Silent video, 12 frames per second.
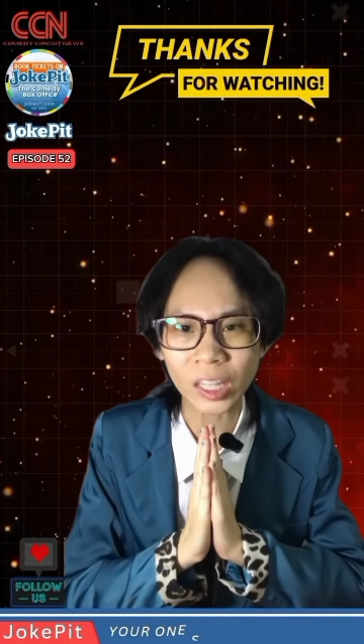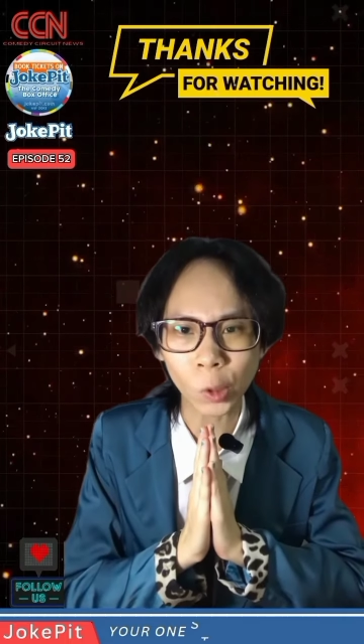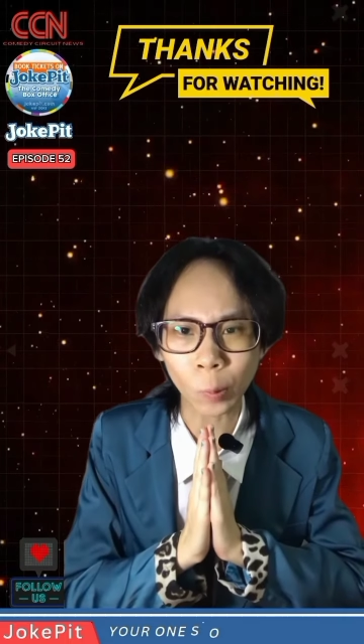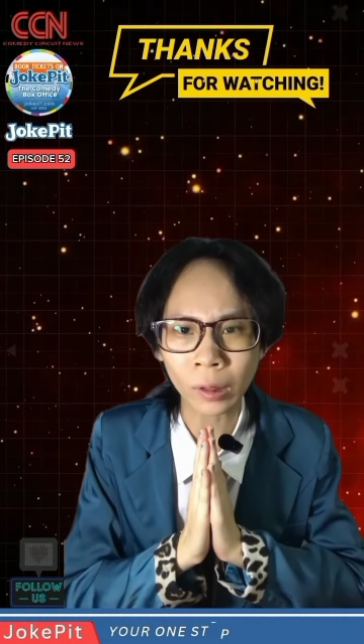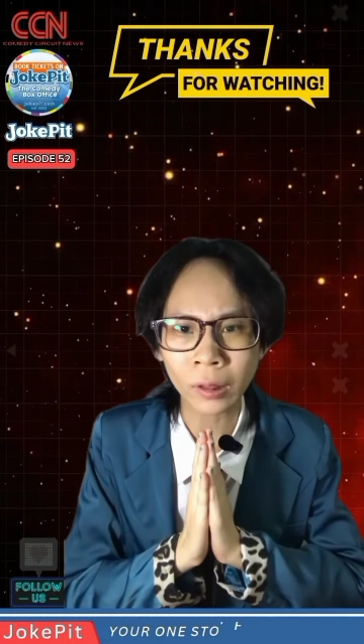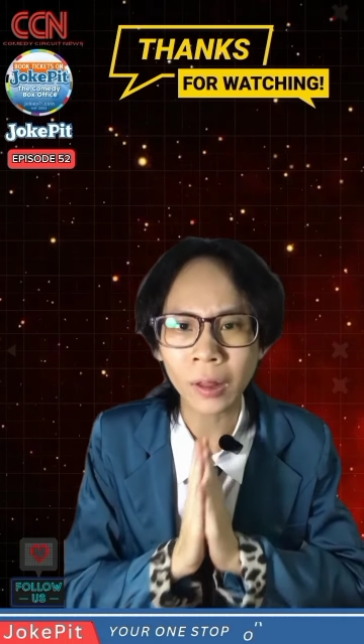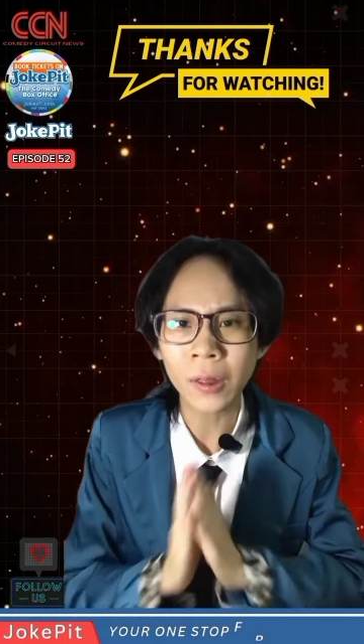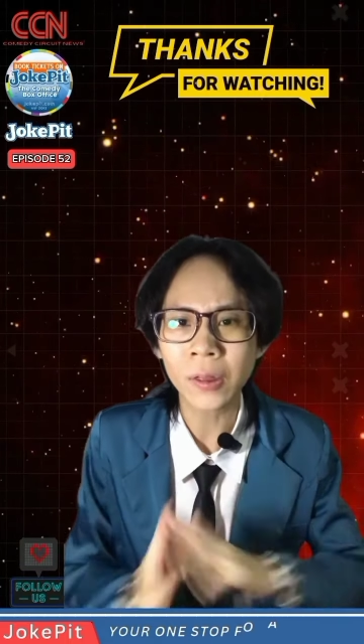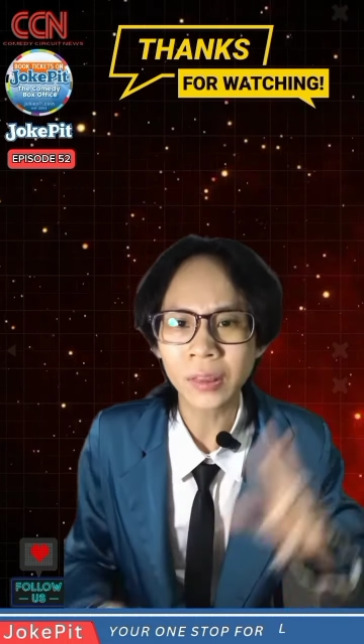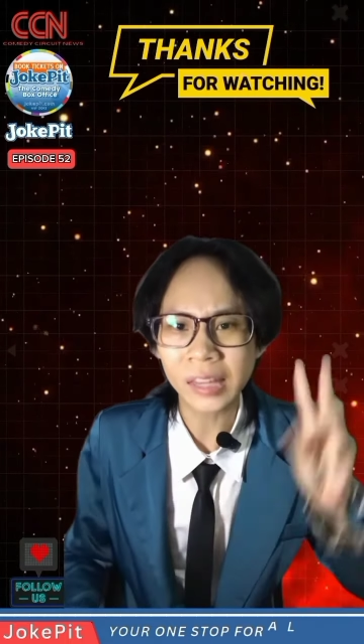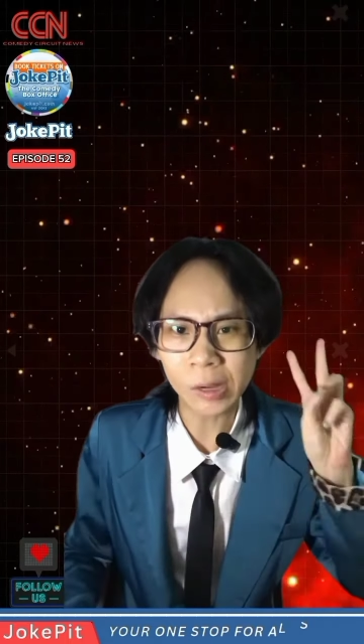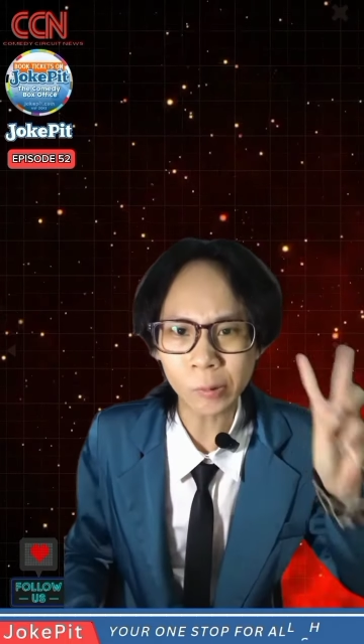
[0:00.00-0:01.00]
News.
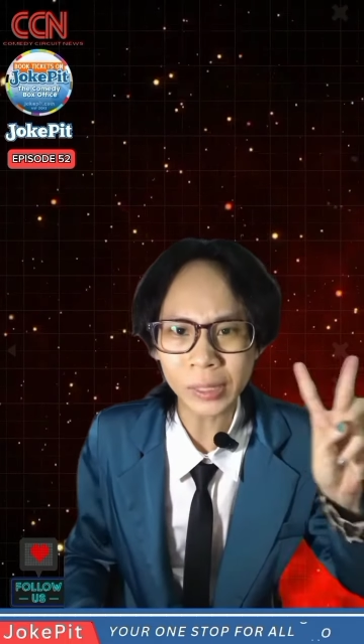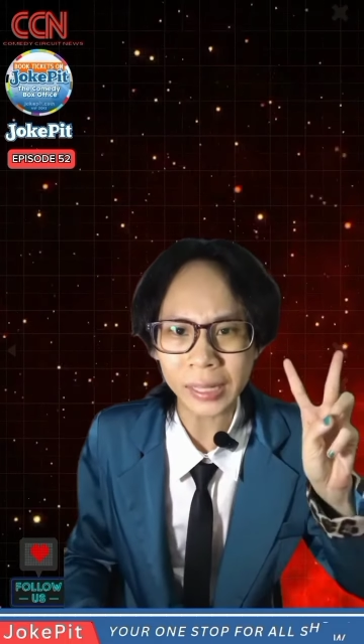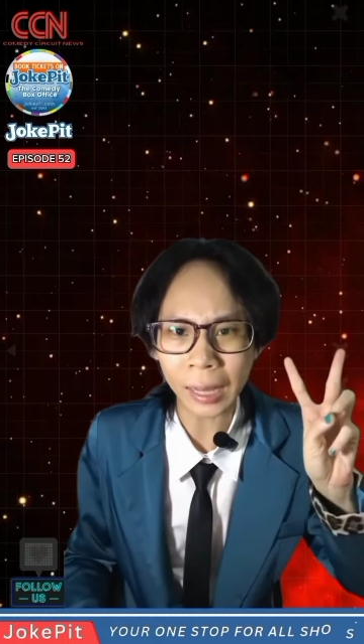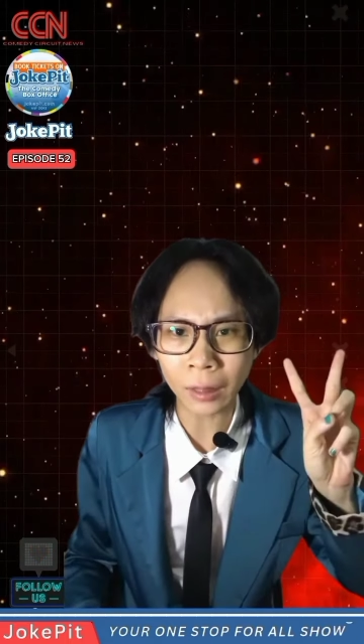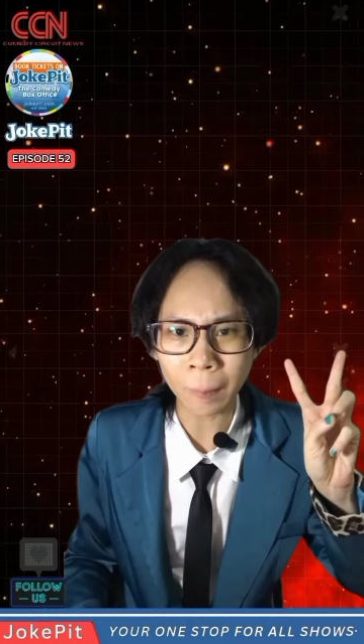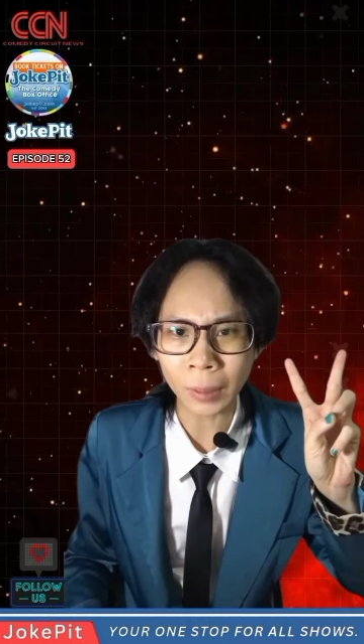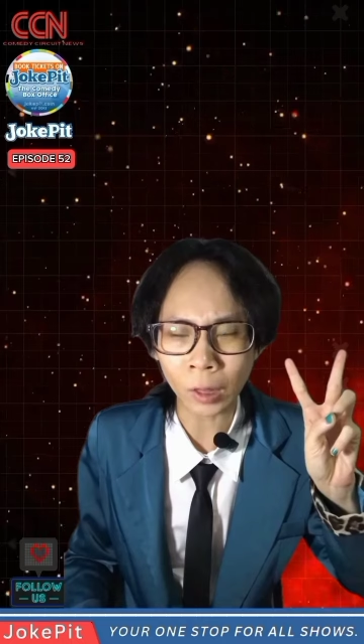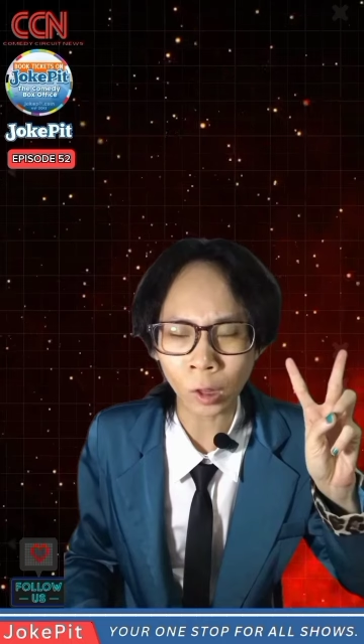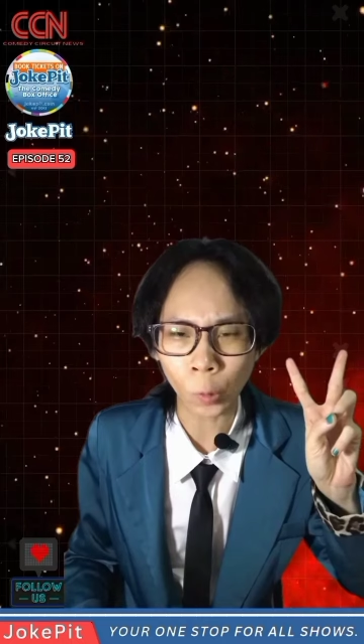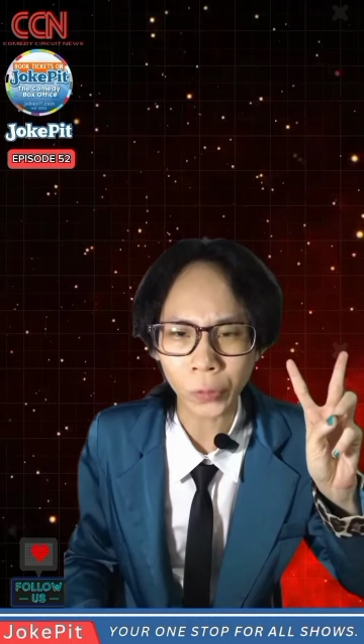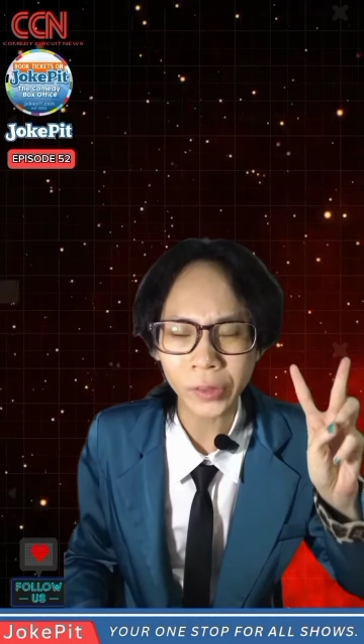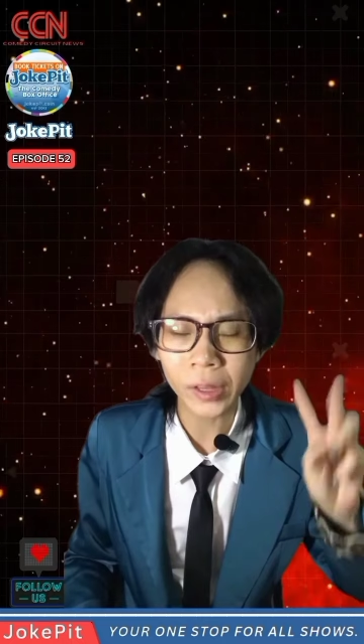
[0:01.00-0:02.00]
Till the next episode.